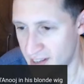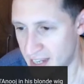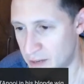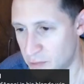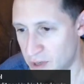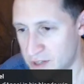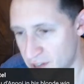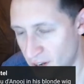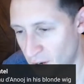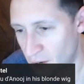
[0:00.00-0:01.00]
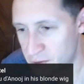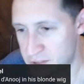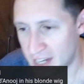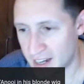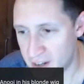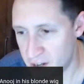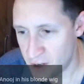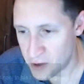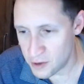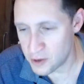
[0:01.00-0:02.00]
It was Ode
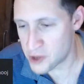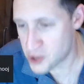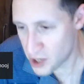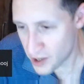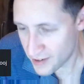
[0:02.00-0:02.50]
Anuj.